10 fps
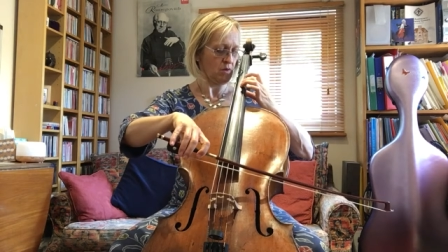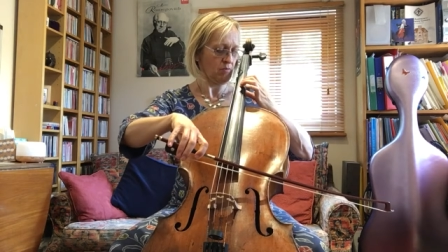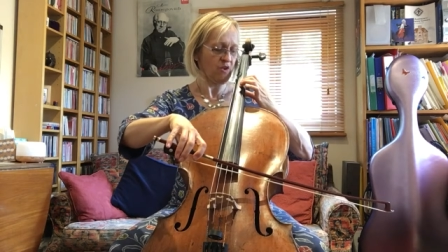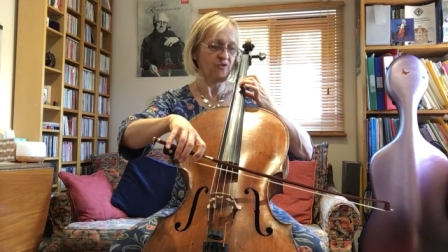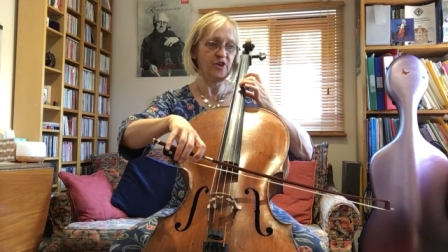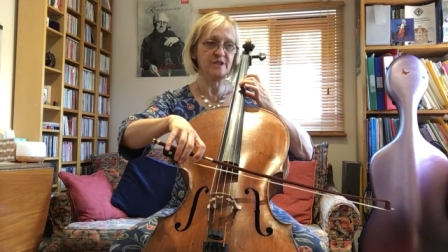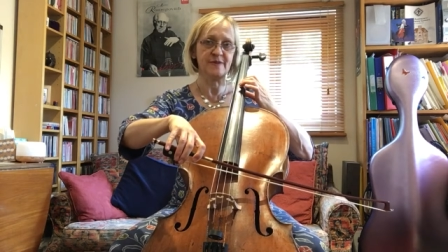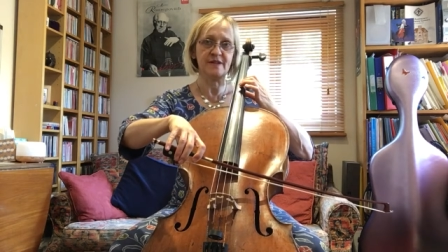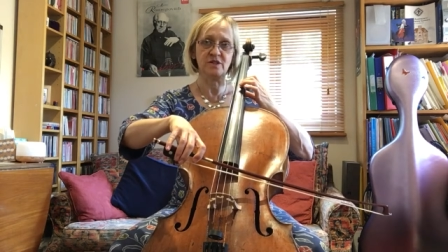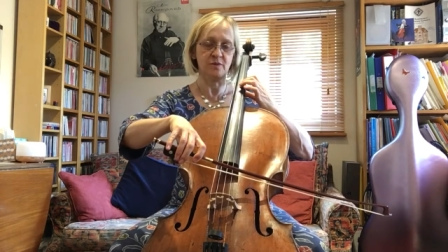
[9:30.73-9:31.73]
my first
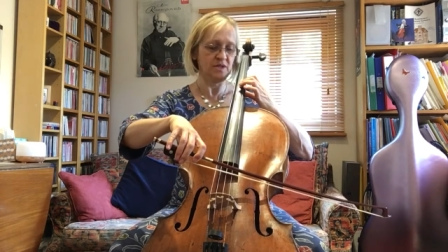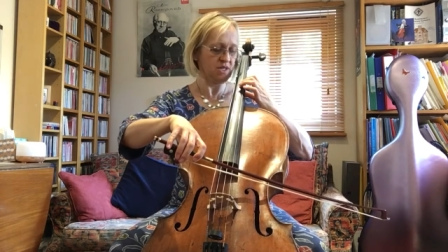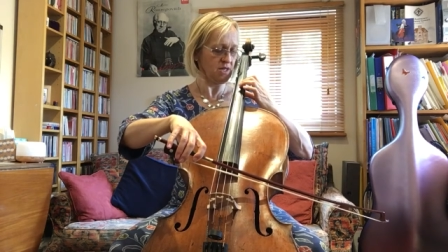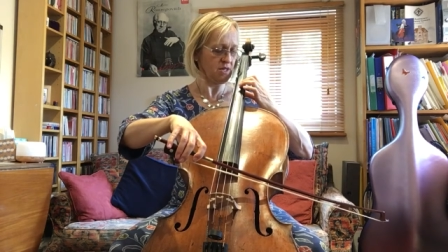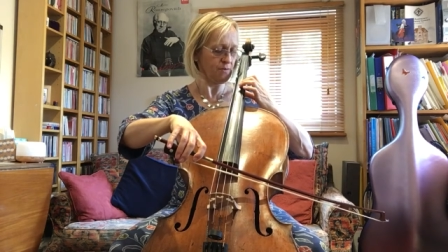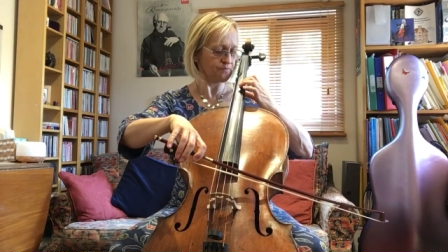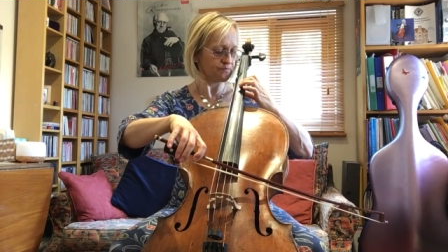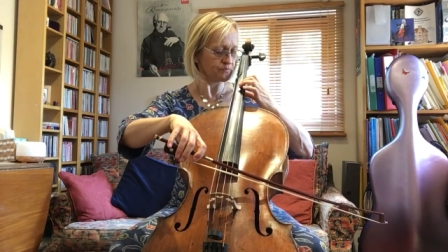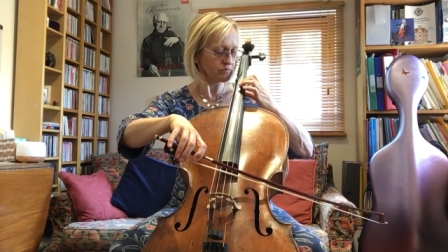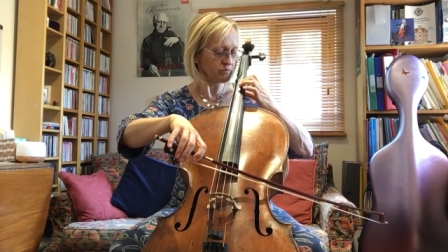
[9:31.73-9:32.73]
finger's on the D,
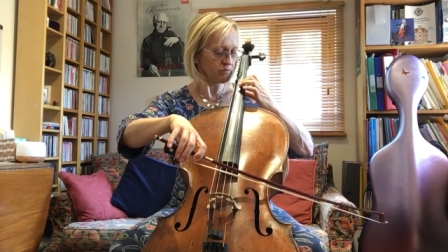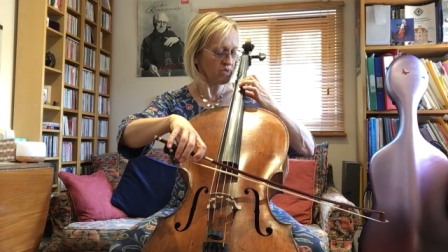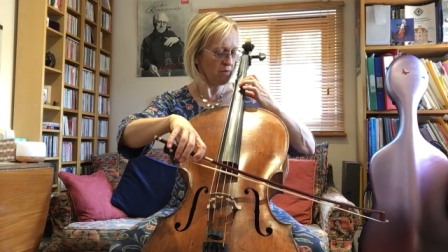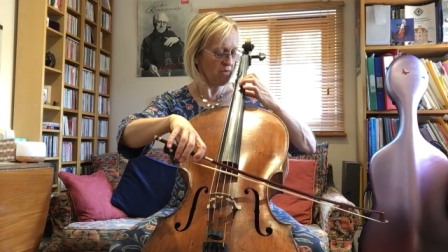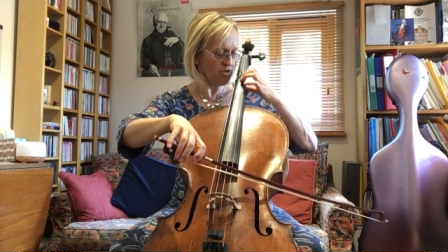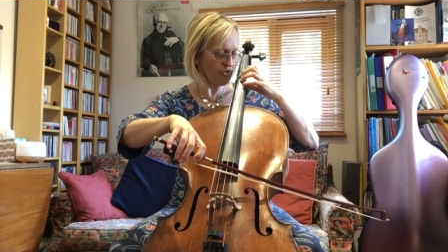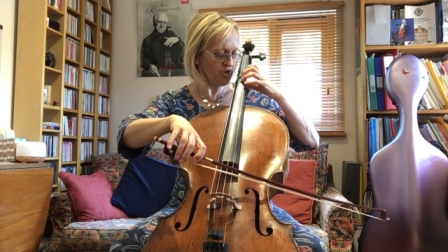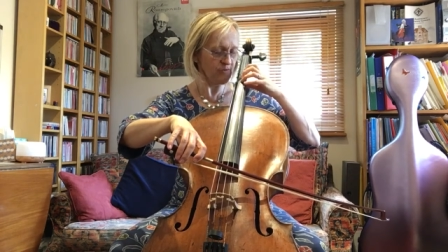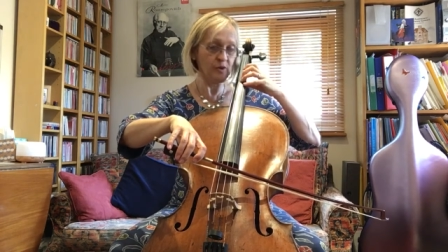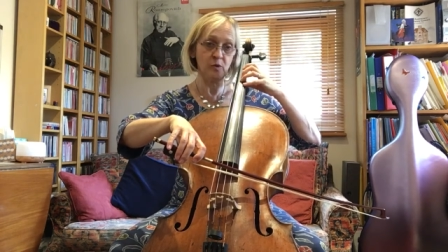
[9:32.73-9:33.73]
my third
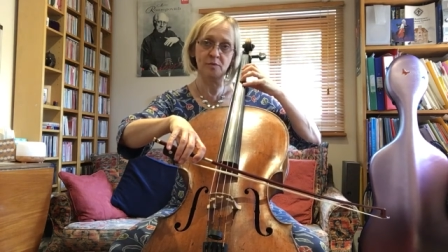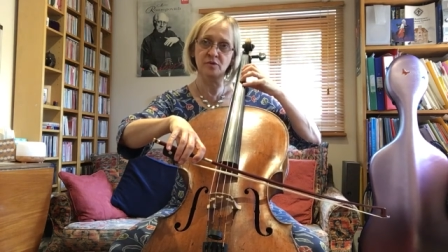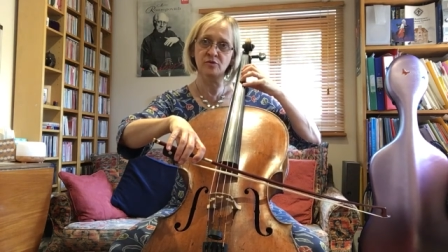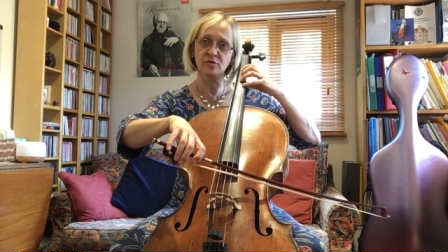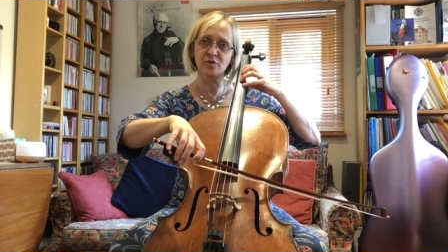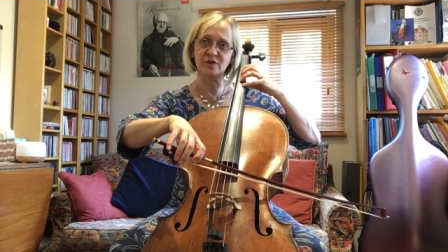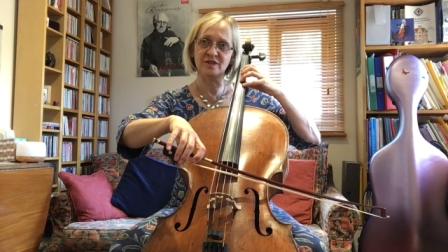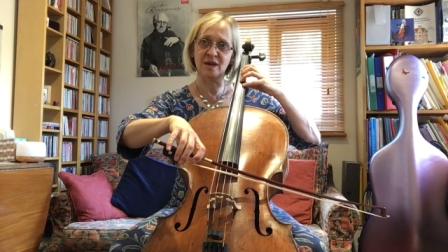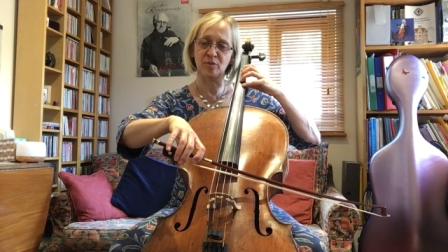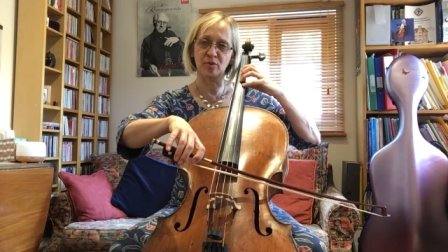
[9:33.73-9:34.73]
finger will be moving to
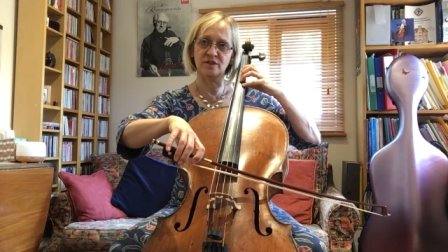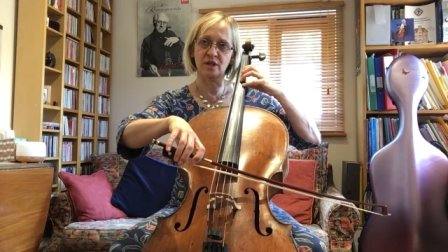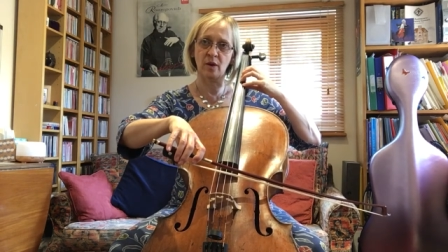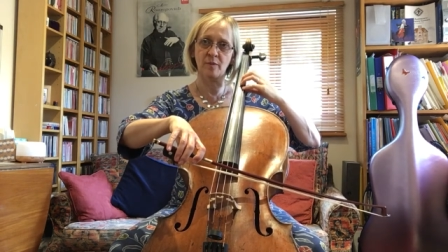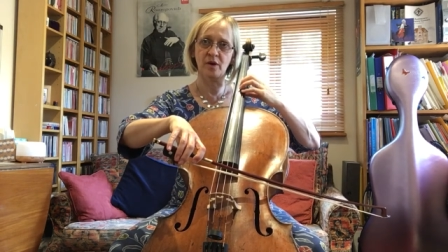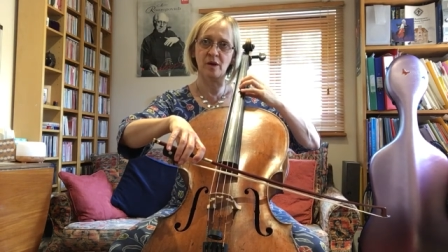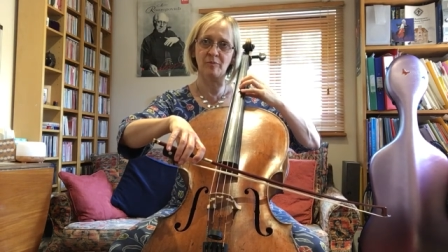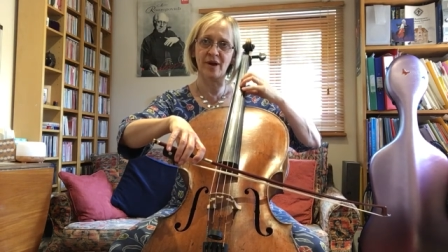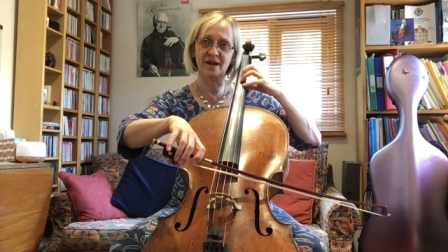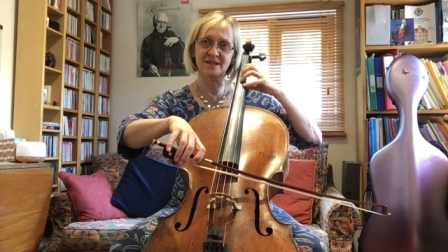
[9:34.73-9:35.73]
that point, so I'm going
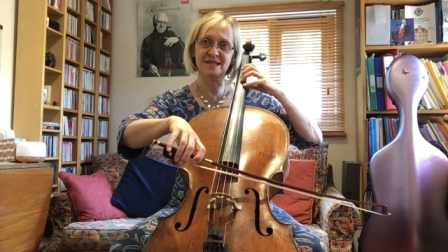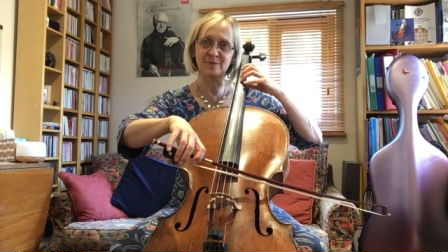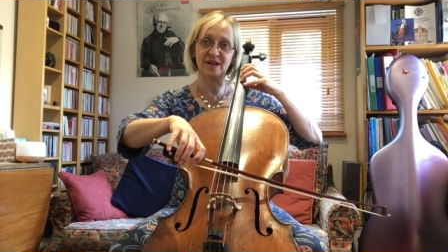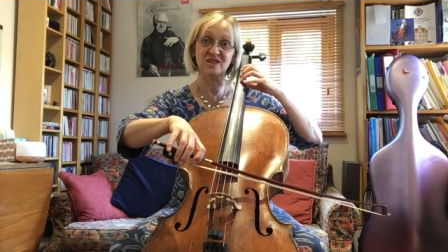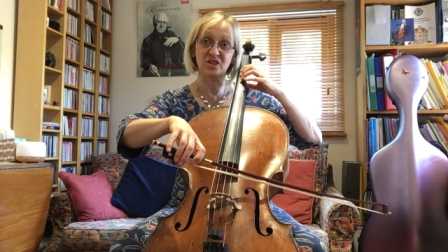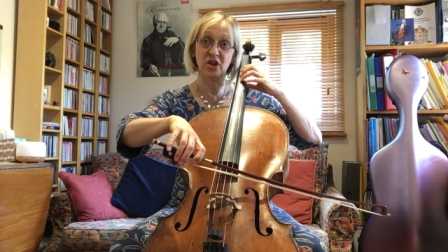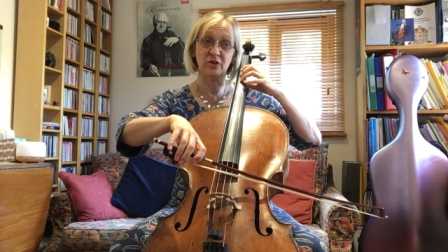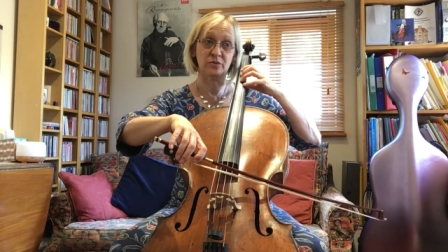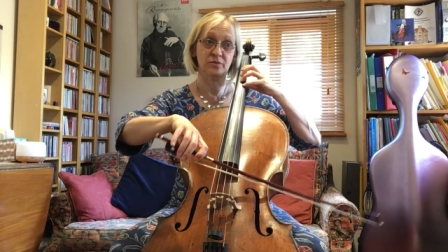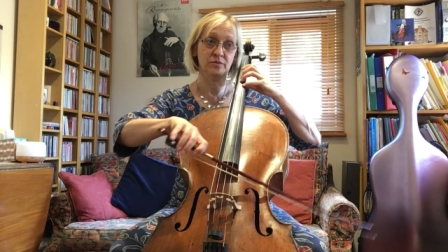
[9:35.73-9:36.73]
back a displaced tone.